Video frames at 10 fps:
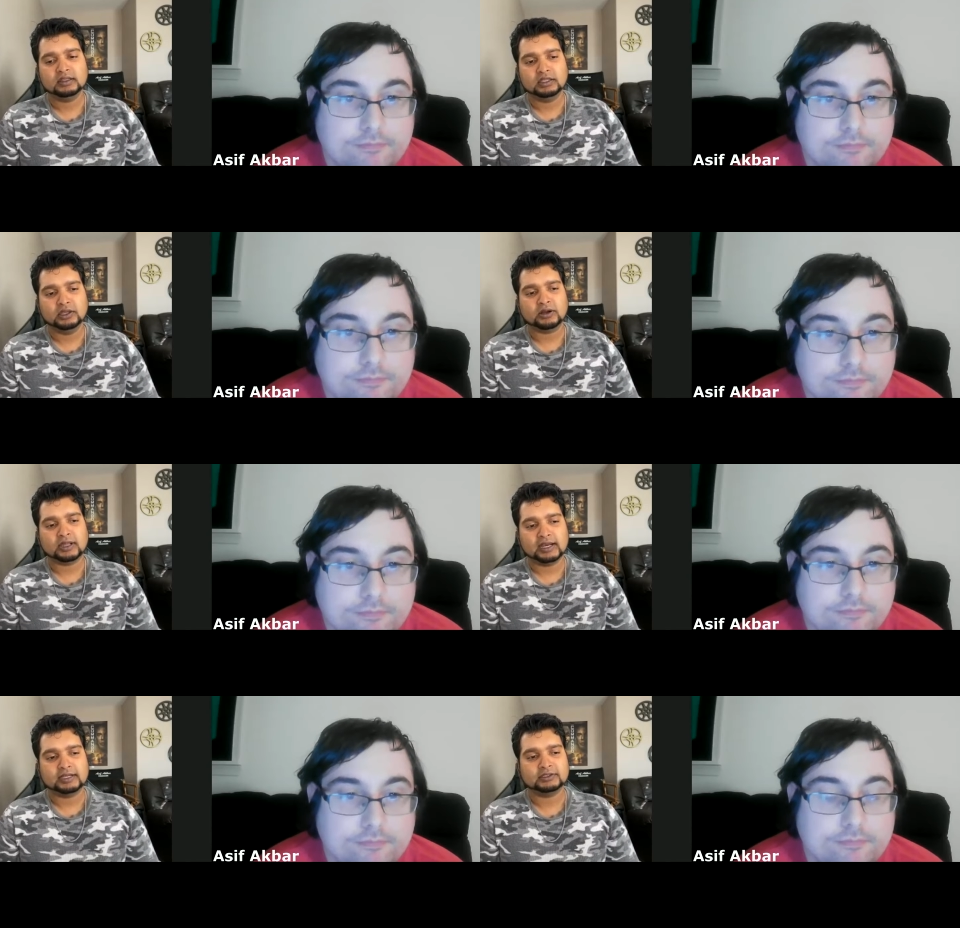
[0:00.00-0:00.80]
Speaker 1: you know,
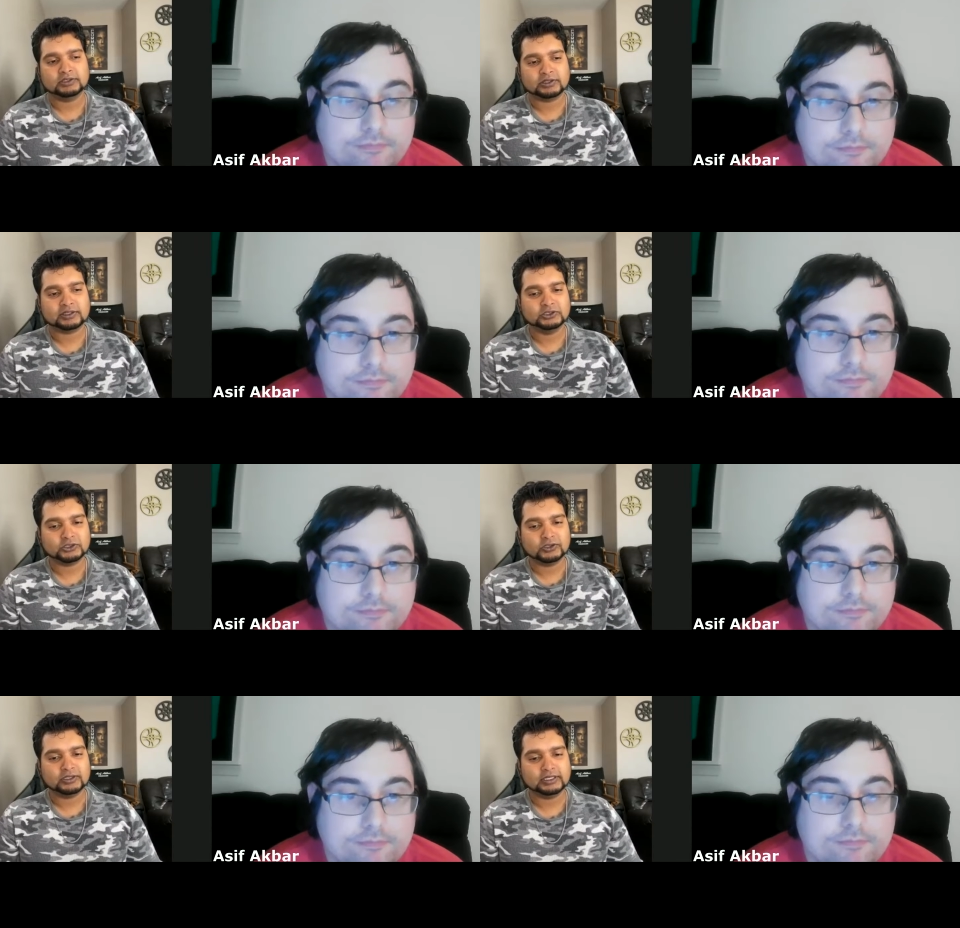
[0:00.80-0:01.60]
kind of took the
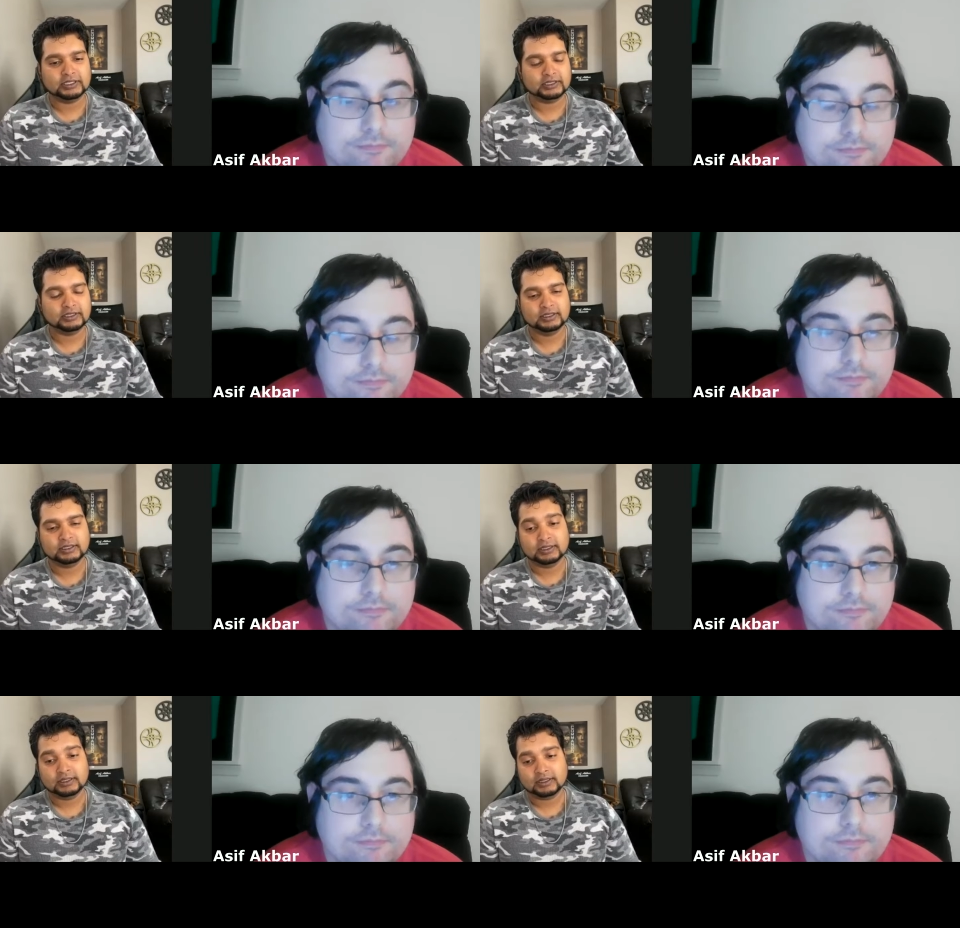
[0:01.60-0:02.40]
journey
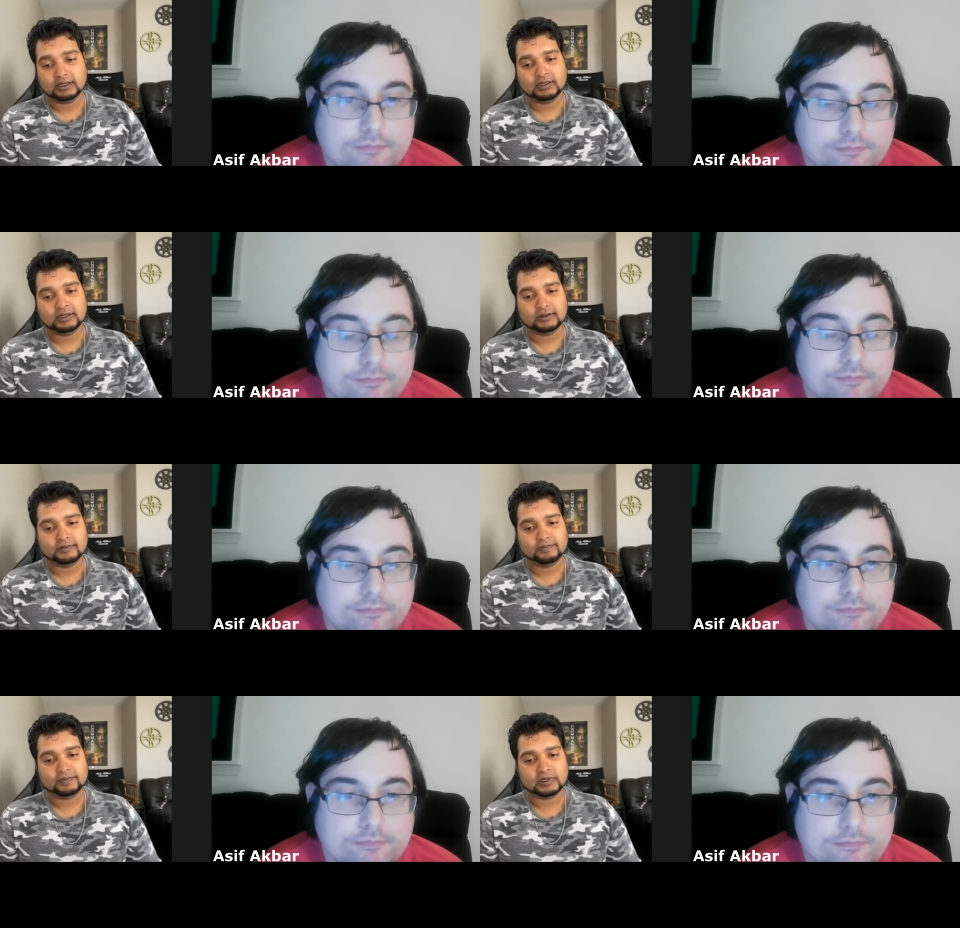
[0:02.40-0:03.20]

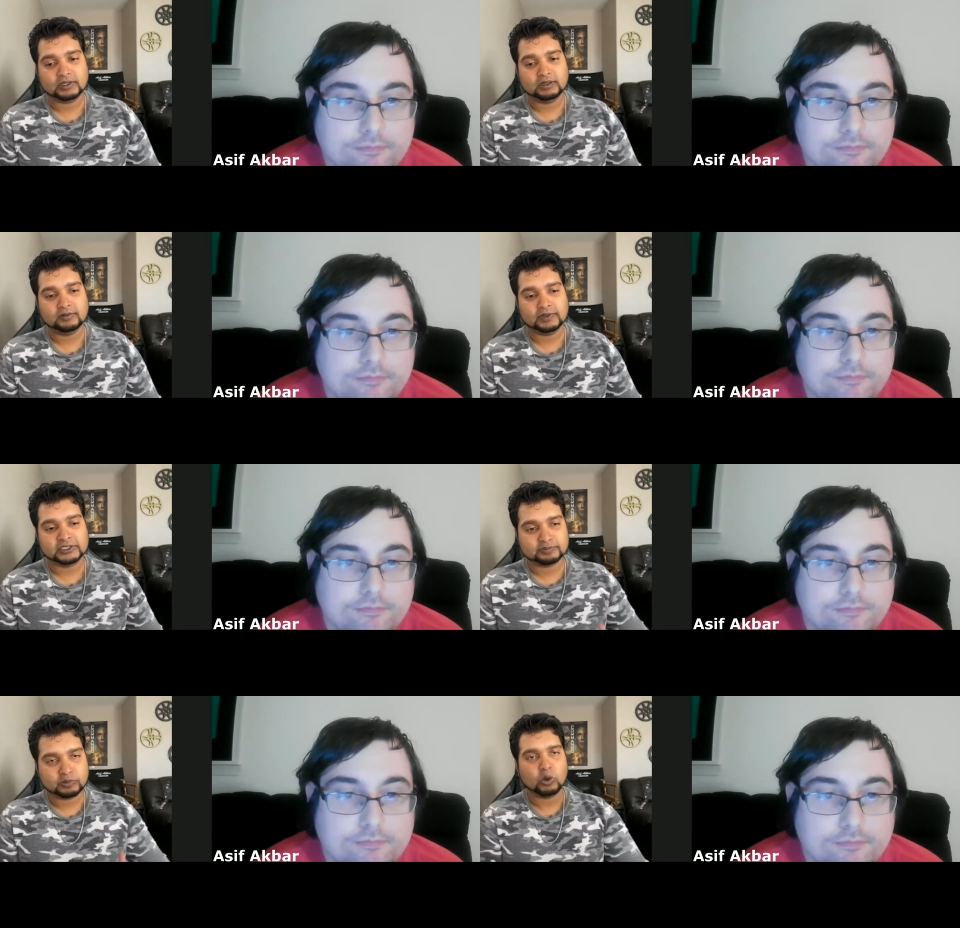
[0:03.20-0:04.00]
of
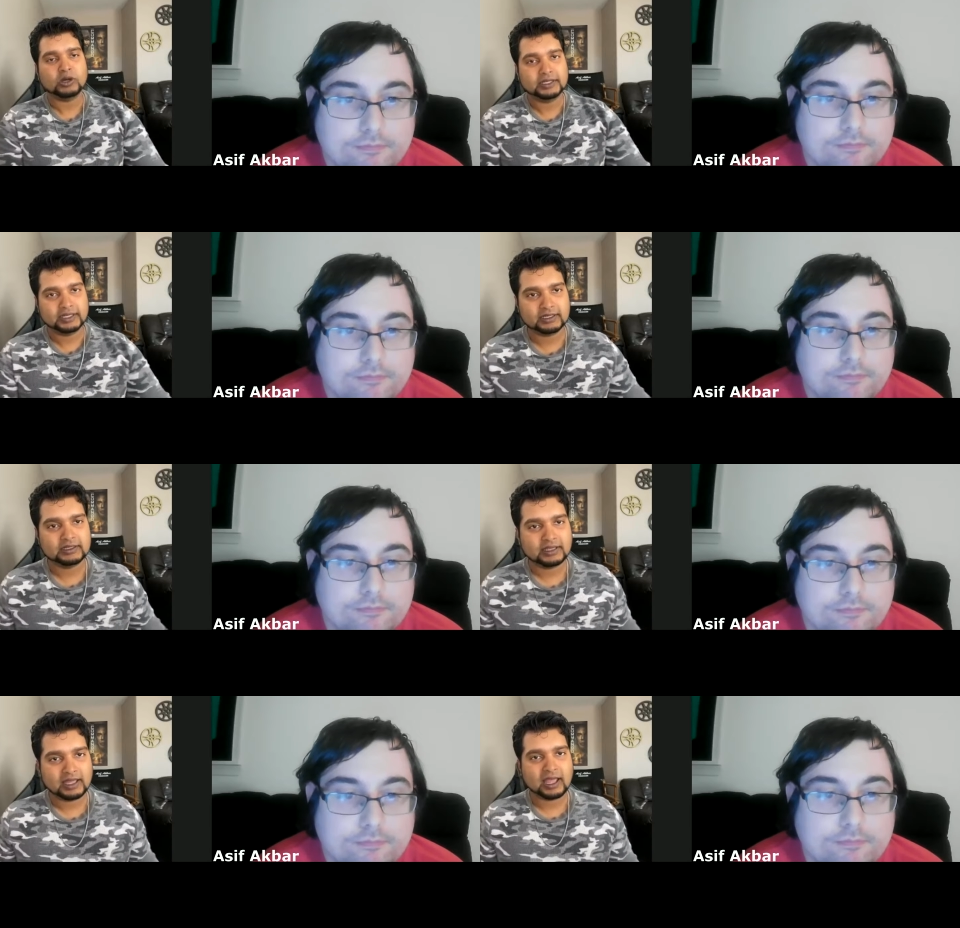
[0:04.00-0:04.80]

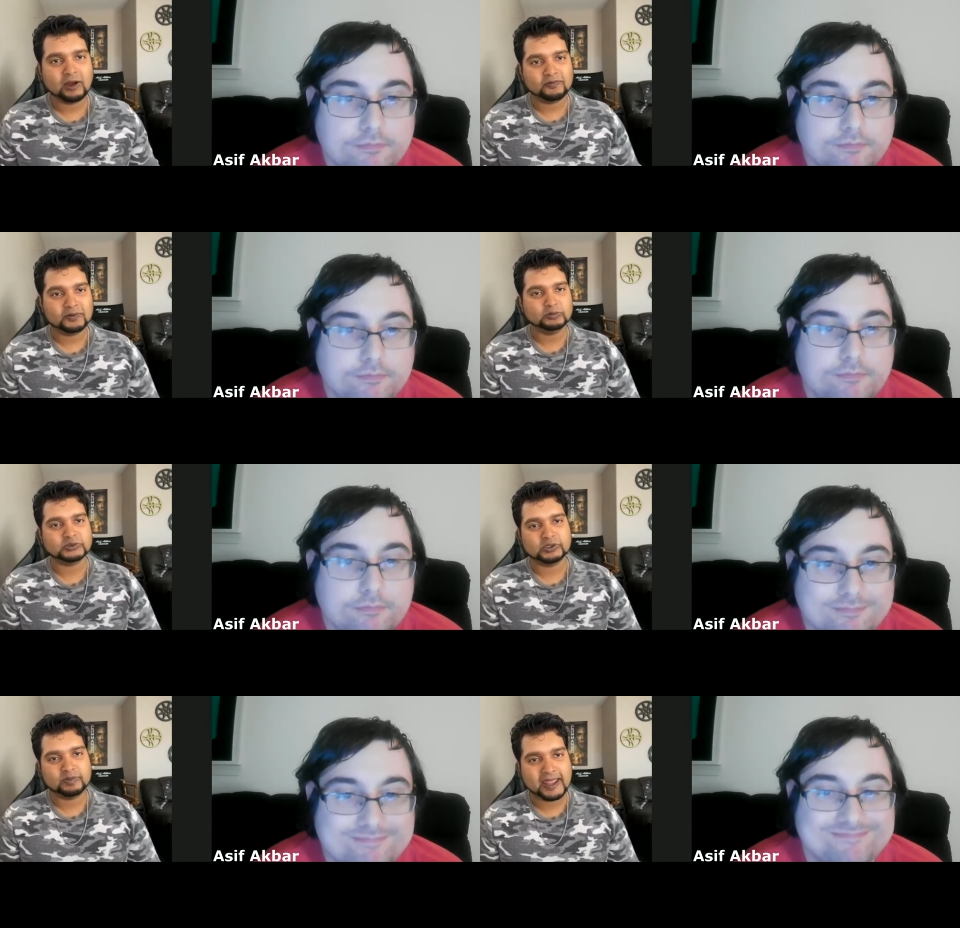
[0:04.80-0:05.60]
exploring how
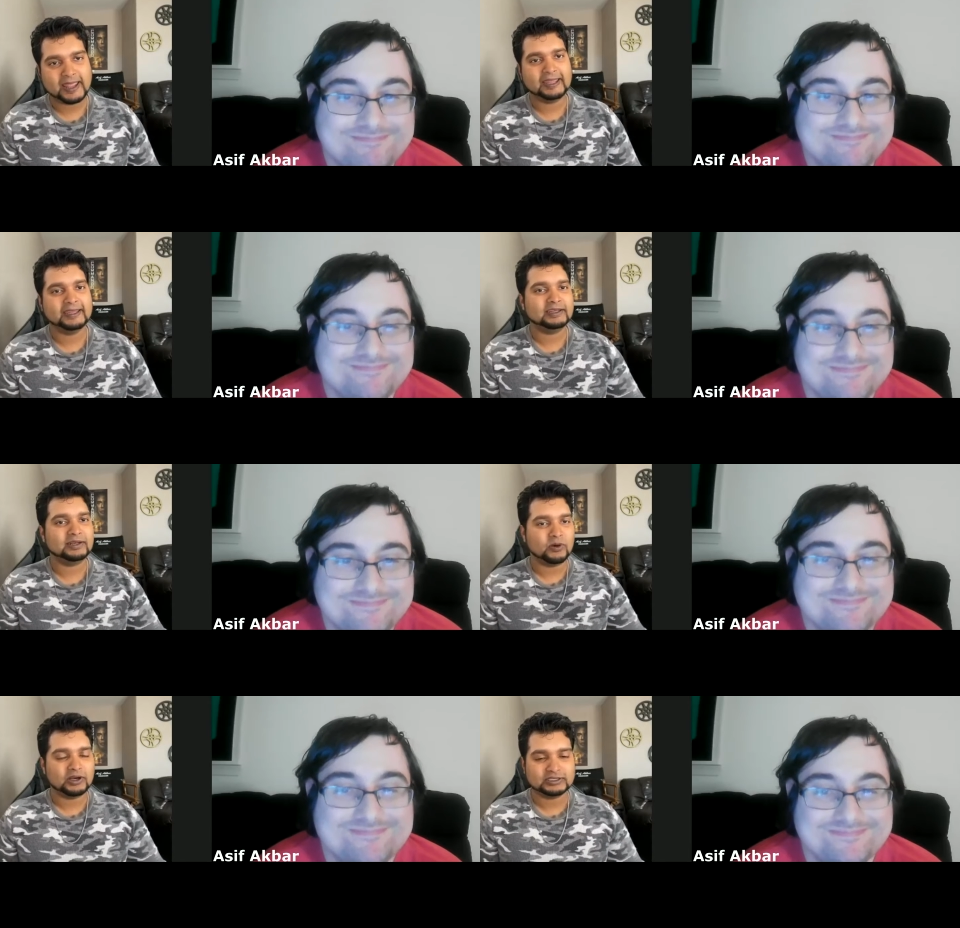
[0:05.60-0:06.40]
films are made
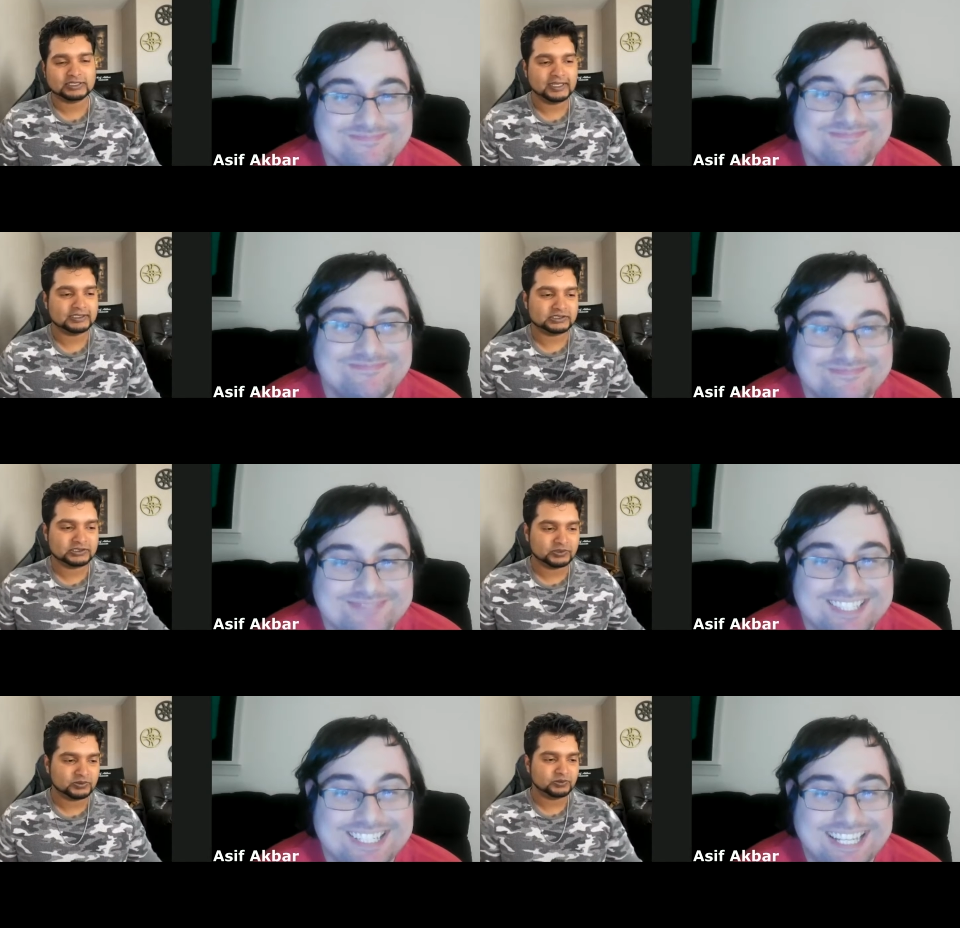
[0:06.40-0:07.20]
and what it takes
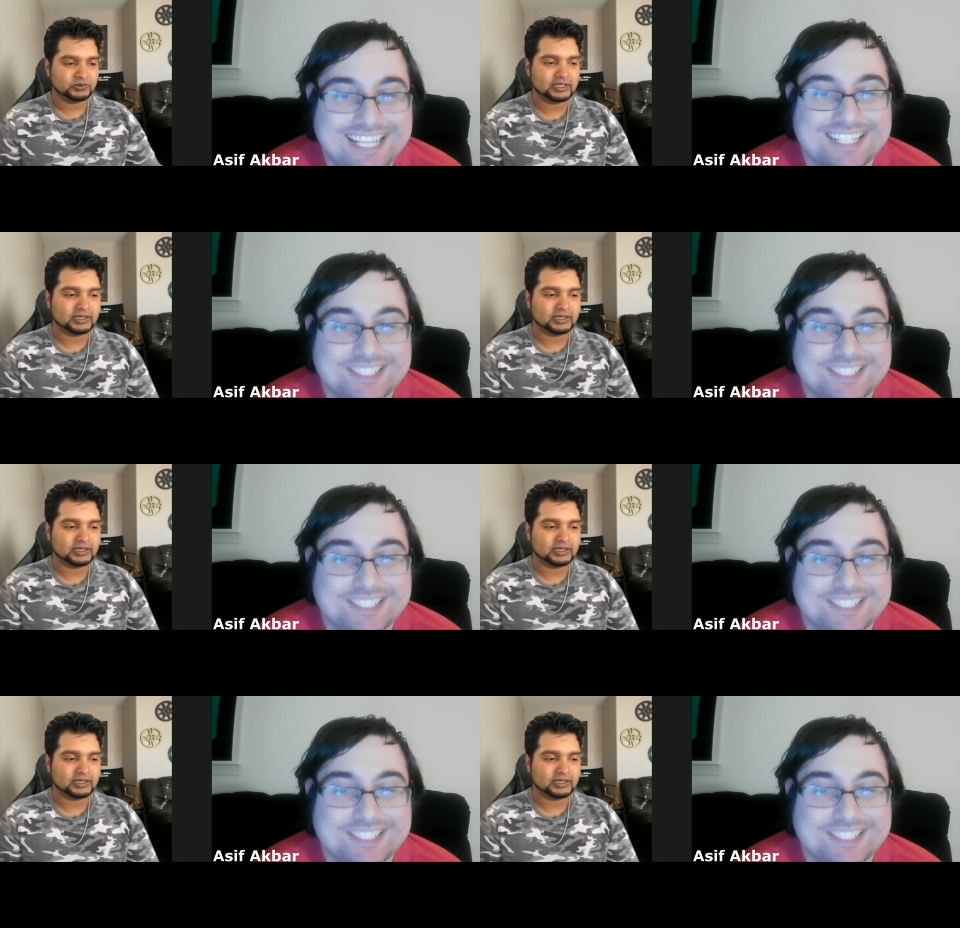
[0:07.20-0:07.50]
to get